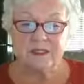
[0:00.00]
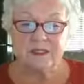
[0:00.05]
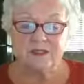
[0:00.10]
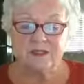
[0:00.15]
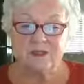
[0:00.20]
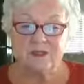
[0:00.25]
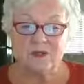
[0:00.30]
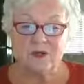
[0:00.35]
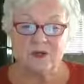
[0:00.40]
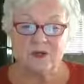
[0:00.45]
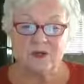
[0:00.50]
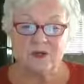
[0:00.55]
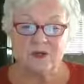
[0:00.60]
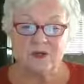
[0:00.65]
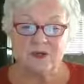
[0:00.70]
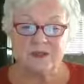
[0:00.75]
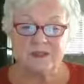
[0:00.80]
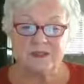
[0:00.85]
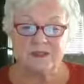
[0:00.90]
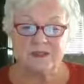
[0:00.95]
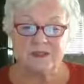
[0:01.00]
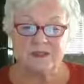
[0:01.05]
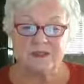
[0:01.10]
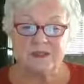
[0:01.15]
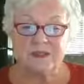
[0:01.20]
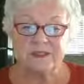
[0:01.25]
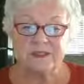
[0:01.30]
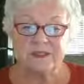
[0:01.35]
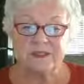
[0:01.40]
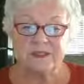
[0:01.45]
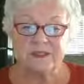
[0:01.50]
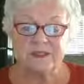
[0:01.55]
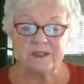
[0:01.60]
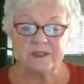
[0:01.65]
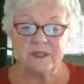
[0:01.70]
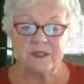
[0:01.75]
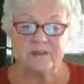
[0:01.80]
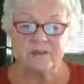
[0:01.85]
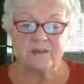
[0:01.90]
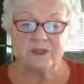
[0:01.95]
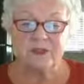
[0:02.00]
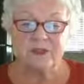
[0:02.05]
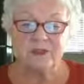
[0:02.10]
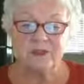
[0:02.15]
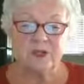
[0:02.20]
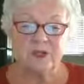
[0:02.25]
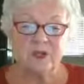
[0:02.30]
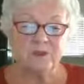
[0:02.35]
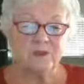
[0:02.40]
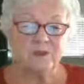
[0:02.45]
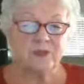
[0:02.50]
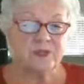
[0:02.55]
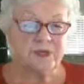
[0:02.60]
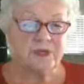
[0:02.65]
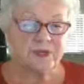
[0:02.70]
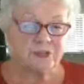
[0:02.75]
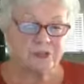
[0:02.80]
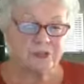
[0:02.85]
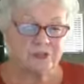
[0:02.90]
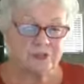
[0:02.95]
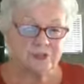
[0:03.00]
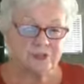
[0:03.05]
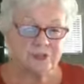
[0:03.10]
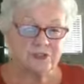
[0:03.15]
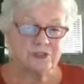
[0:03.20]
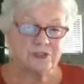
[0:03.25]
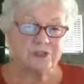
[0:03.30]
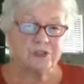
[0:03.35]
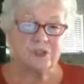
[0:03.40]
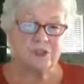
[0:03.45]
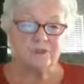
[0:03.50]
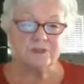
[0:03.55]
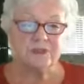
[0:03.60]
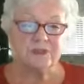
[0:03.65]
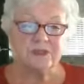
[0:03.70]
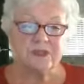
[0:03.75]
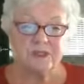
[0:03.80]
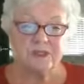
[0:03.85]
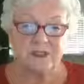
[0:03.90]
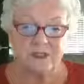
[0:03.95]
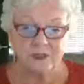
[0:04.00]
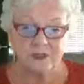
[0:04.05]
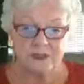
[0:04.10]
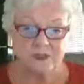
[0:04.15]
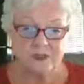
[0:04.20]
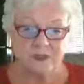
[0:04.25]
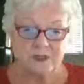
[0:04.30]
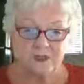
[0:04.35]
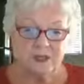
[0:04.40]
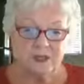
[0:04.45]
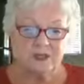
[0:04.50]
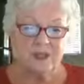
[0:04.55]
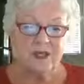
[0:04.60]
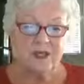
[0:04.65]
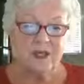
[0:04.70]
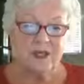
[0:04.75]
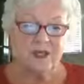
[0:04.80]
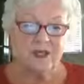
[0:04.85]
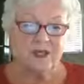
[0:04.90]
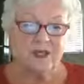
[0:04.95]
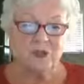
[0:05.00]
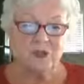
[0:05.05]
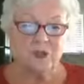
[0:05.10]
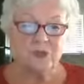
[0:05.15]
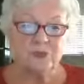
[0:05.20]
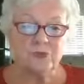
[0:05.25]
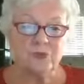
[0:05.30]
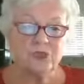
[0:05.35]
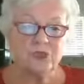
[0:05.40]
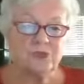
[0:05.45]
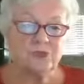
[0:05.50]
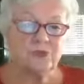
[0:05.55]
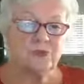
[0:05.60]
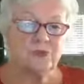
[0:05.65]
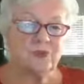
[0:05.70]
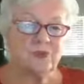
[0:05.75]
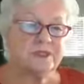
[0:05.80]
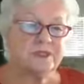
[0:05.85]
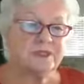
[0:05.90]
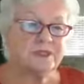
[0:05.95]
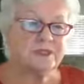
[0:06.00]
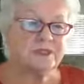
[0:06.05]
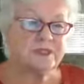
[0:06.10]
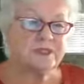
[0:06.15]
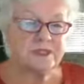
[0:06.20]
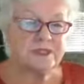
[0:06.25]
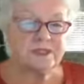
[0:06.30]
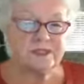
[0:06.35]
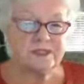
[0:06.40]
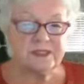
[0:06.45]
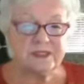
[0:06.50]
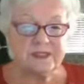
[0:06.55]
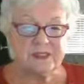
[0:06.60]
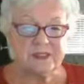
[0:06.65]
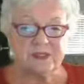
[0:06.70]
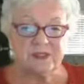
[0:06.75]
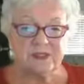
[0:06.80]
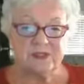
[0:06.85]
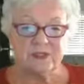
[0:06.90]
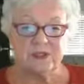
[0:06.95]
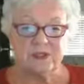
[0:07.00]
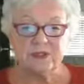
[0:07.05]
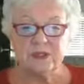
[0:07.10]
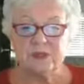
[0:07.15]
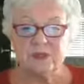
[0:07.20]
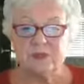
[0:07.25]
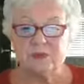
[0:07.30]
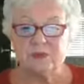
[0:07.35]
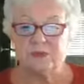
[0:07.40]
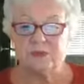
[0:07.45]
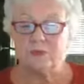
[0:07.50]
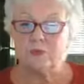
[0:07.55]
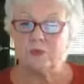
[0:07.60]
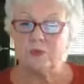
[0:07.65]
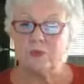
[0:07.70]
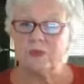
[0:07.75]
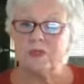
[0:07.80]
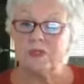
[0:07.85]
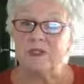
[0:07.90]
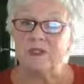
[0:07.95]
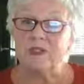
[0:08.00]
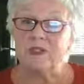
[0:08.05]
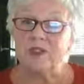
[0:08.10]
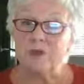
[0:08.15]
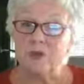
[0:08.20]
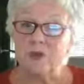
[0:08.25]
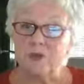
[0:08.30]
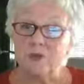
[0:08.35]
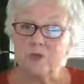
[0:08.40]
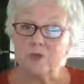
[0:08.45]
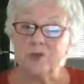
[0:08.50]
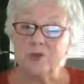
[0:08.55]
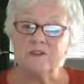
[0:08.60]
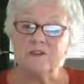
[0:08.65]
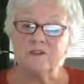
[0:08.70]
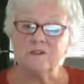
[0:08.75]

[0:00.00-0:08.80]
I'm not sure how you pronounce her first name, but Dieter, Auguste Dieter, and she was a woman in her early